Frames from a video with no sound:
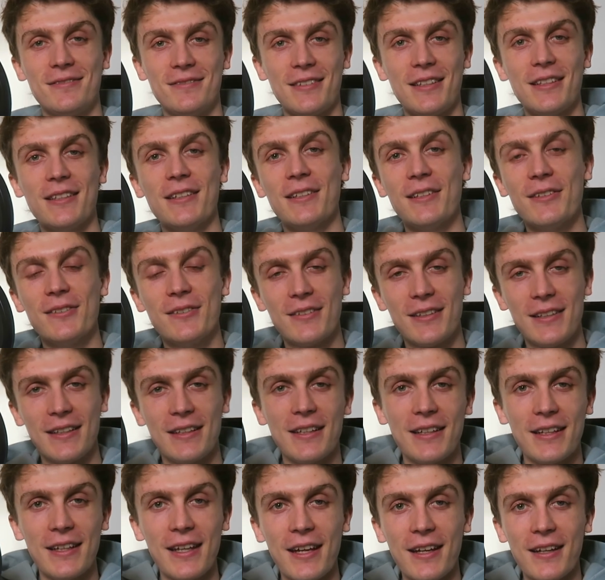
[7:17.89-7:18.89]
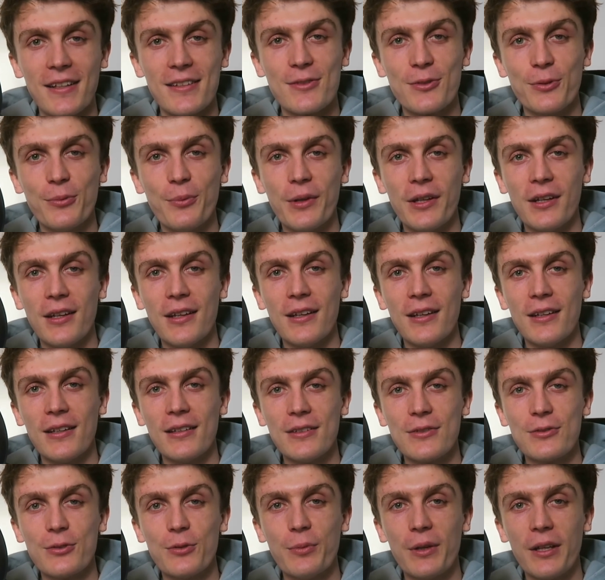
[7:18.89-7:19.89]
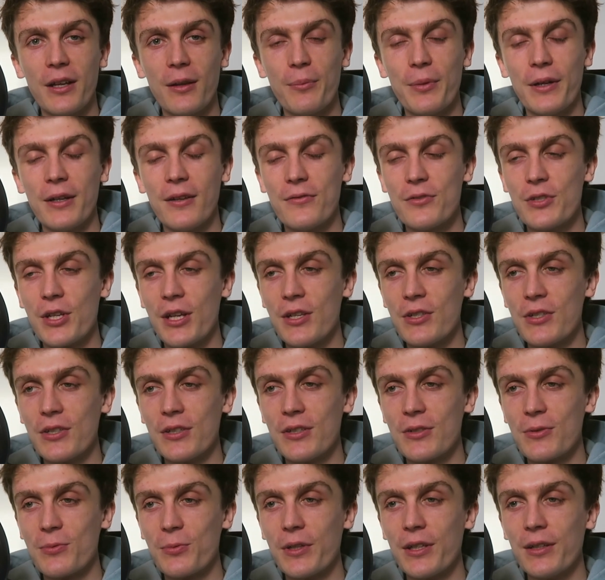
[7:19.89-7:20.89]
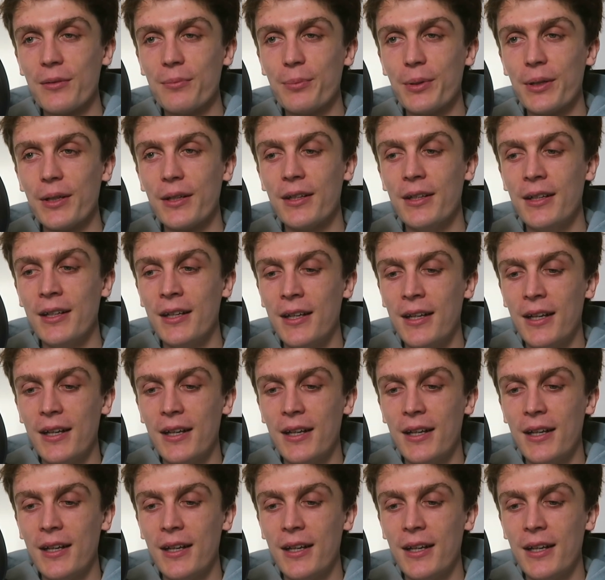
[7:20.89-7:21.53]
You know, yeah, it's all been a bit of changing this week, but